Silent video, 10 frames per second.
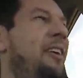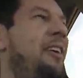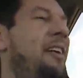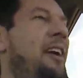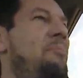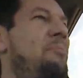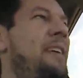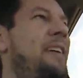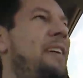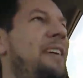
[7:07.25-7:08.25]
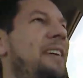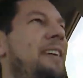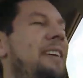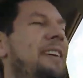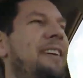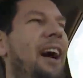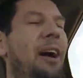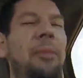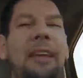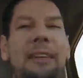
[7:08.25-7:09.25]
RAP.
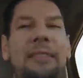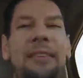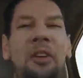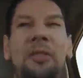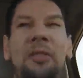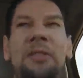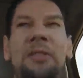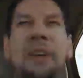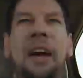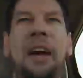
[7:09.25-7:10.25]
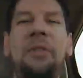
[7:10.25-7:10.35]
I might get a sailboat someday.